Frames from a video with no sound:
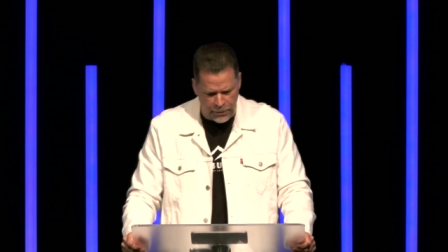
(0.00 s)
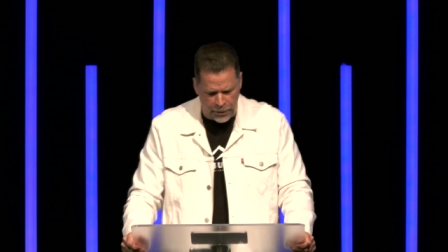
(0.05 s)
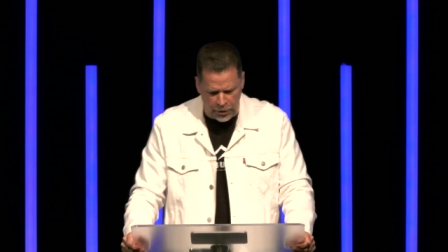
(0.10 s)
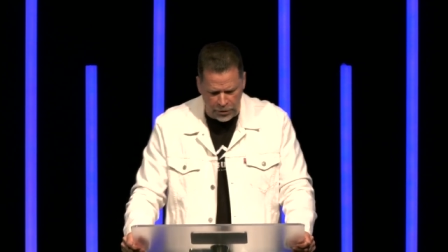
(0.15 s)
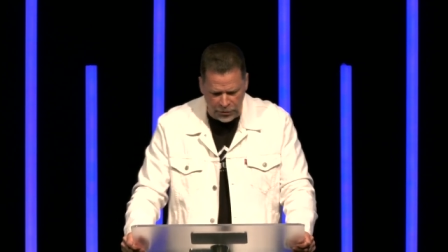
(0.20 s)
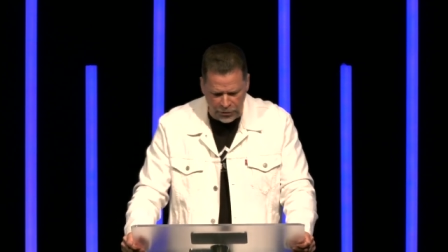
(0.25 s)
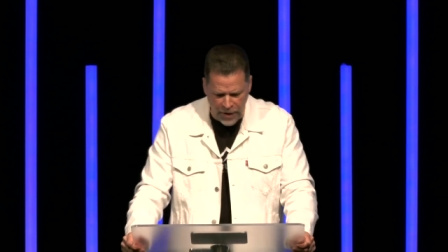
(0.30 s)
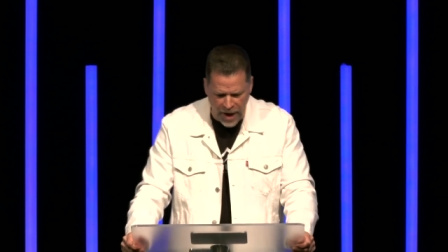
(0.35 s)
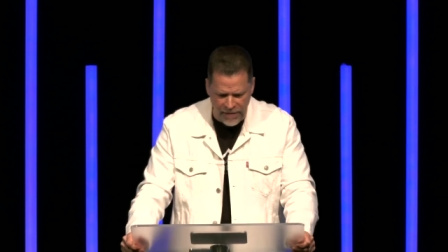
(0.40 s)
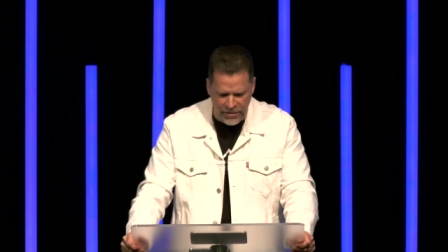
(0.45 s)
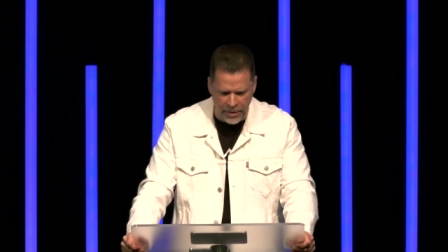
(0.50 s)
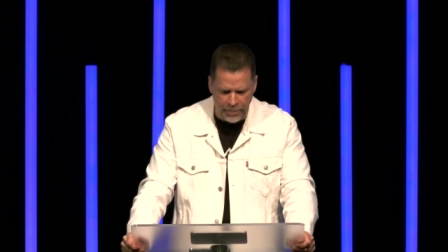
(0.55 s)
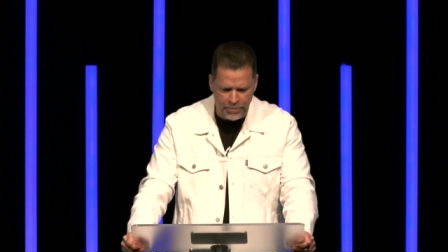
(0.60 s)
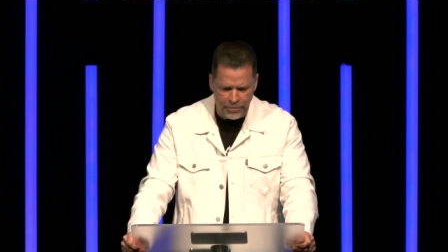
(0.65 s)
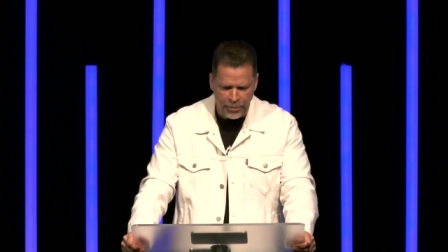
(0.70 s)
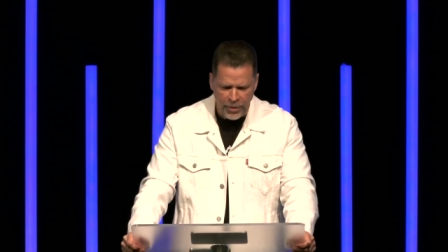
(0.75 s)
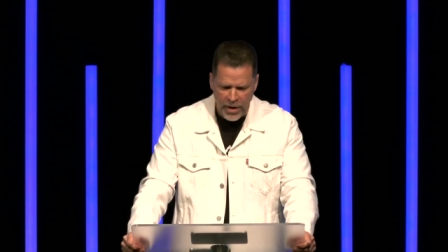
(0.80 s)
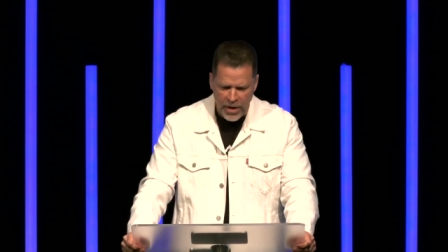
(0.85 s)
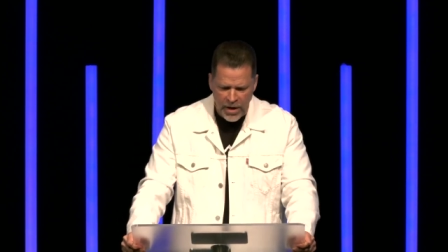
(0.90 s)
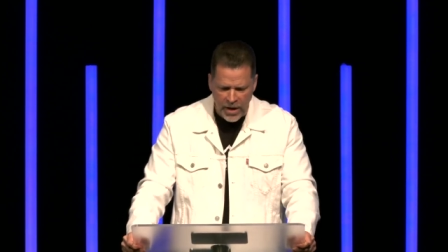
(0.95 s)
verse 7.
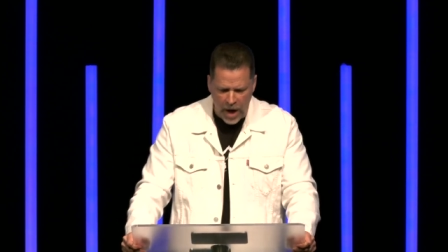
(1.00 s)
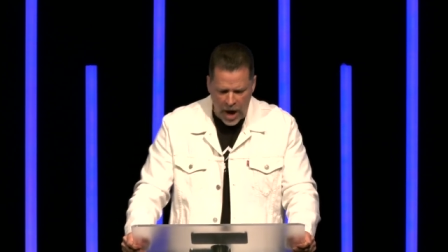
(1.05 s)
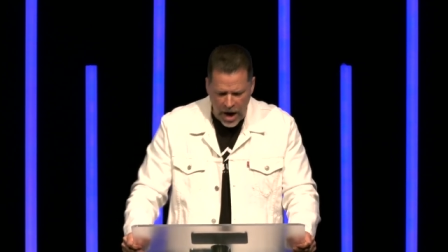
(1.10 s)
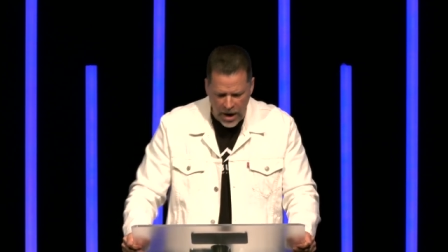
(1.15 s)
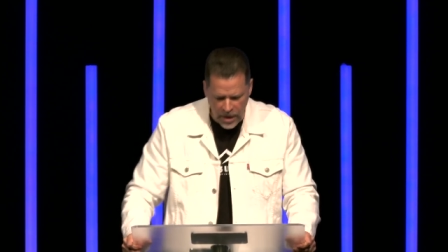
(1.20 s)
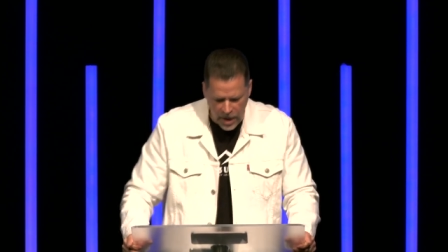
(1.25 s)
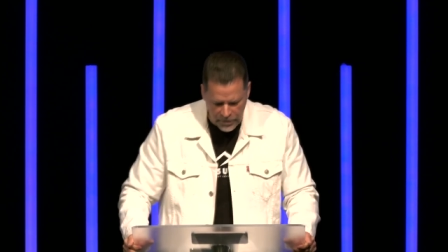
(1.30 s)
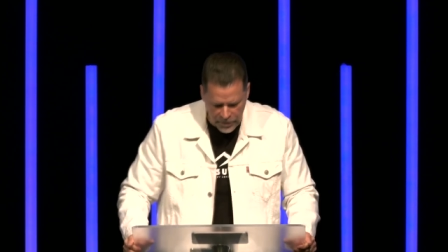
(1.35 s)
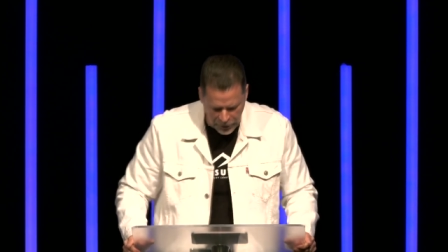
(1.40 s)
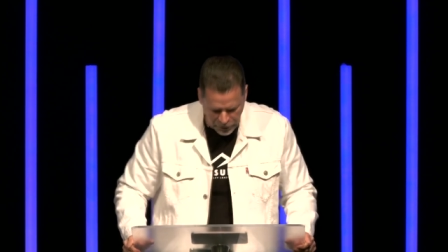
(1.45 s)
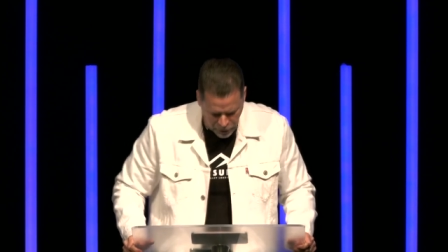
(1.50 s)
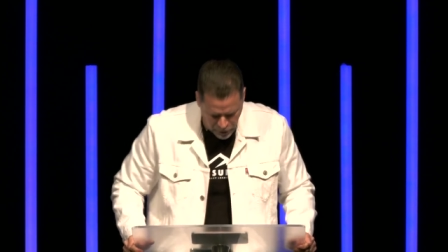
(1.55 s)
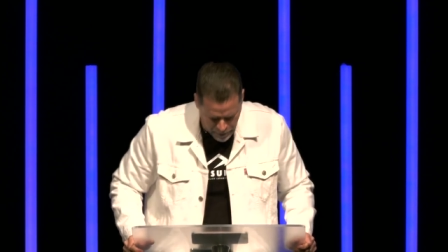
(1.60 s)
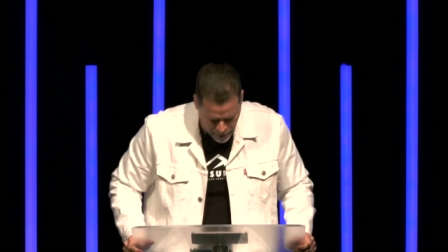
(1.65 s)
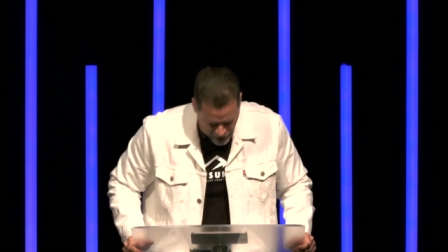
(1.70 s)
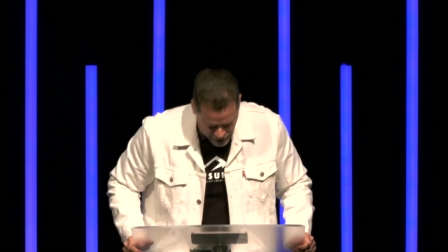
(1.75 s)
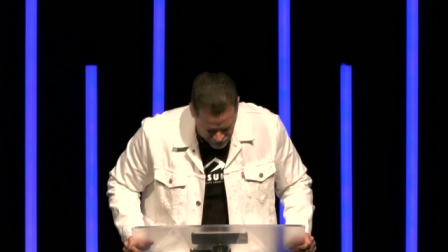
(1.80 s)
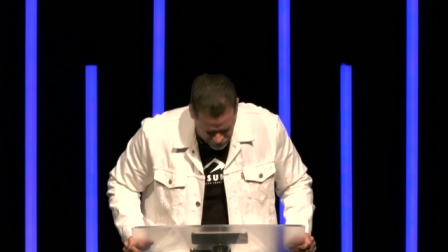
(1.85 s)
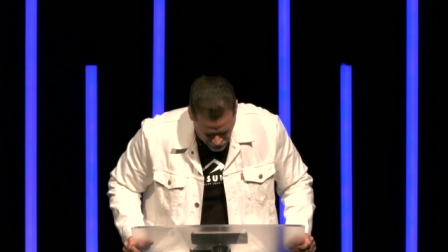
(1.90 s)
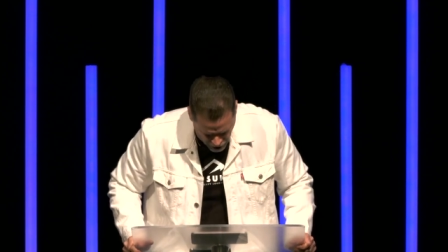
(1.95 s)
I love this
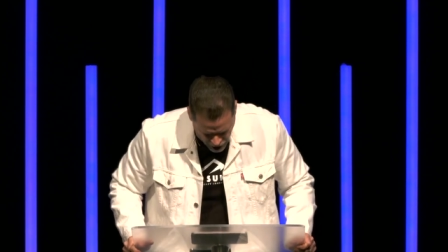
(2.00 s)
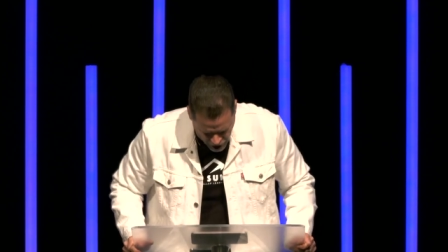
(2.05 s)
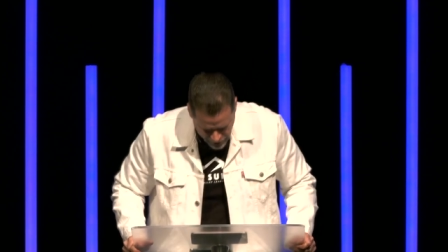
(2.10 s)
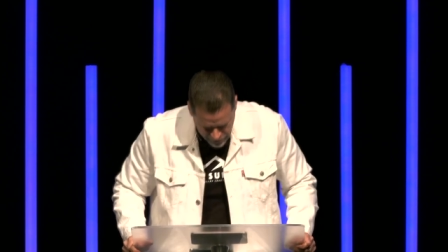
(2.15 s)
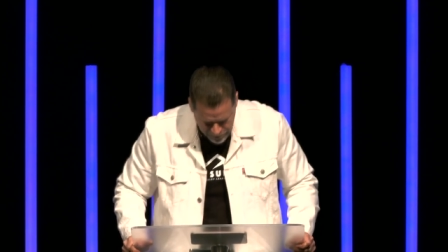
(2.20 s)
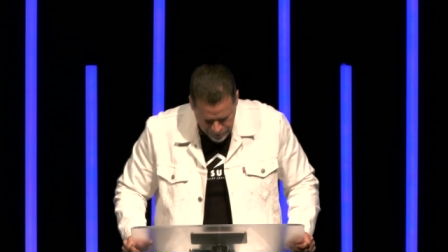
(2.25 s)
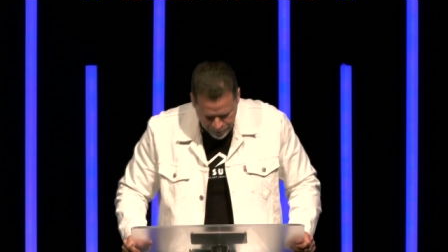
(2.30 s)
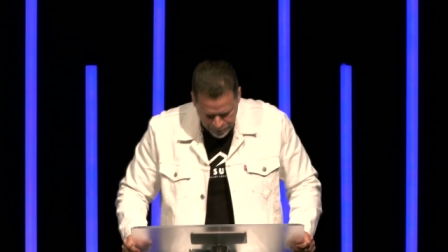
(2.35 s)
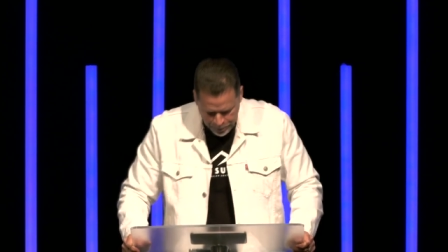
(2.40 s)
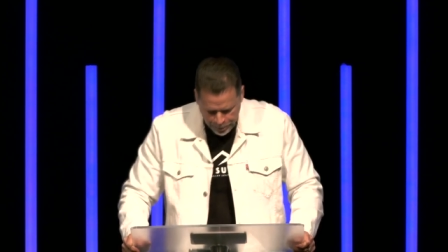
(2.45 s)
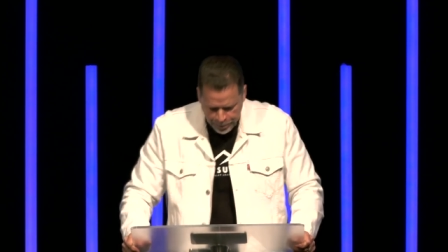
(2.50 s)
about John.